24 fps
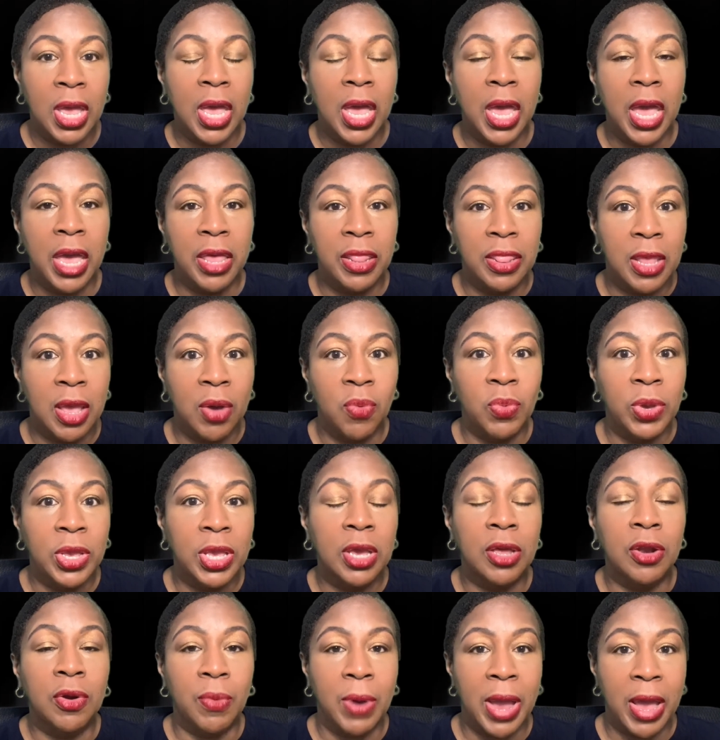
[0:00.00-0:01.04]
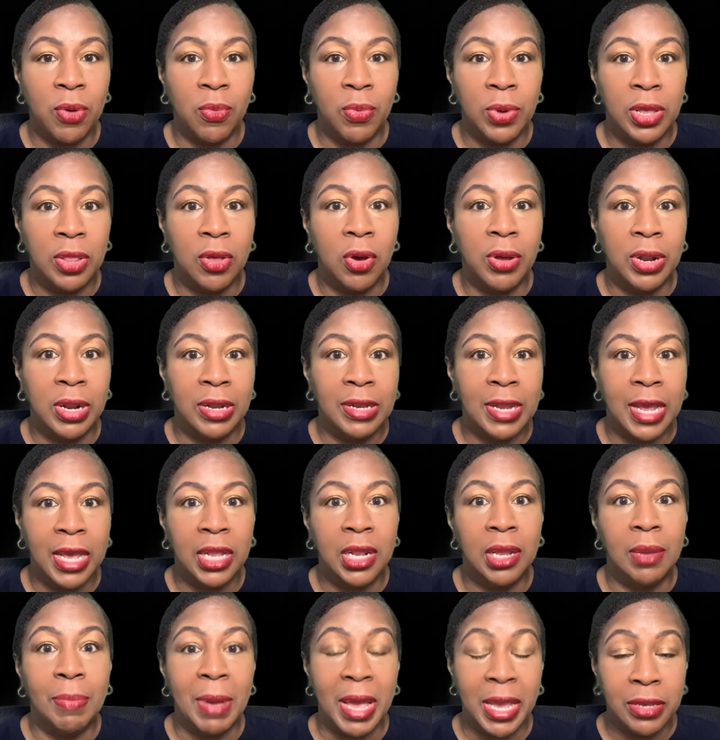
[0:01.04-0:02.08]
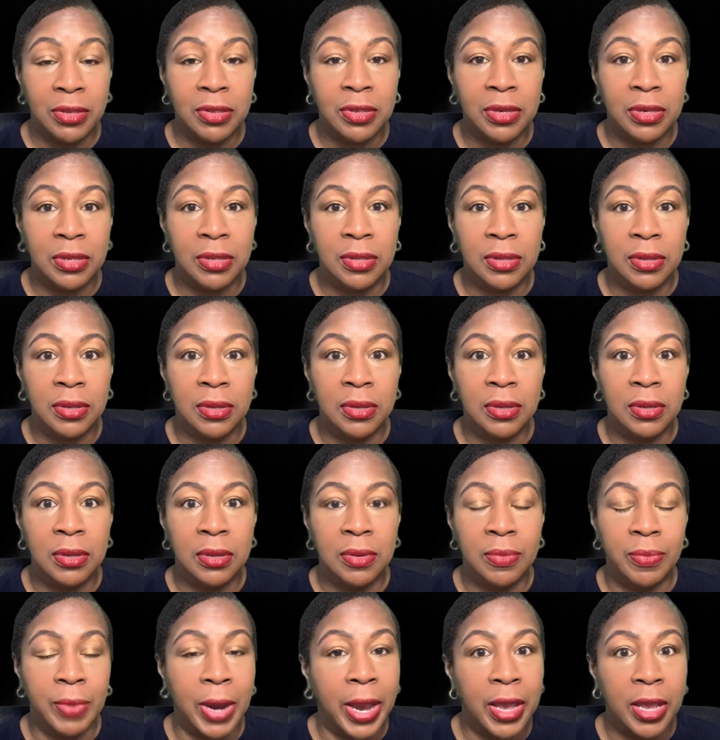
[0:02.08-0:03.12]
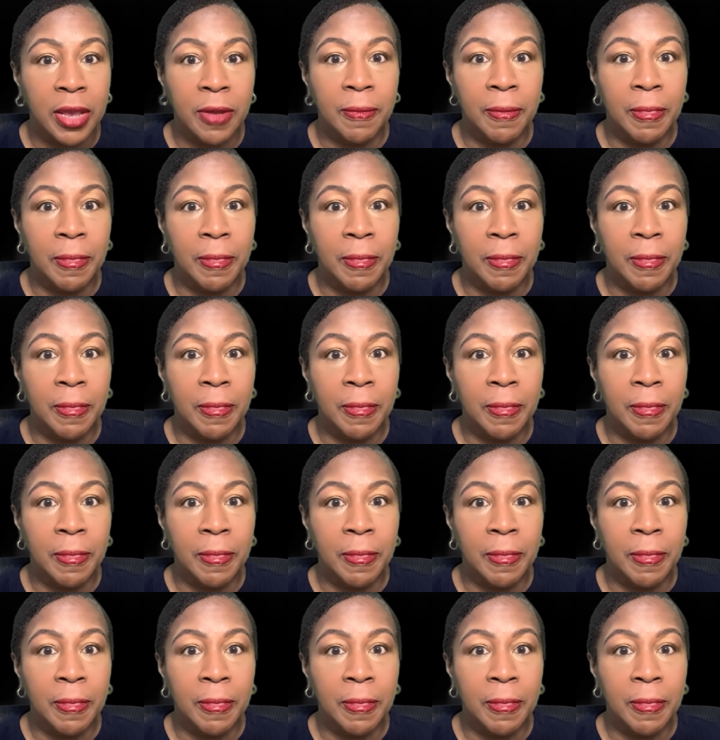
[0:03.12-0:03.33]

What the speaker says: and that we interact with on a daily basis, right?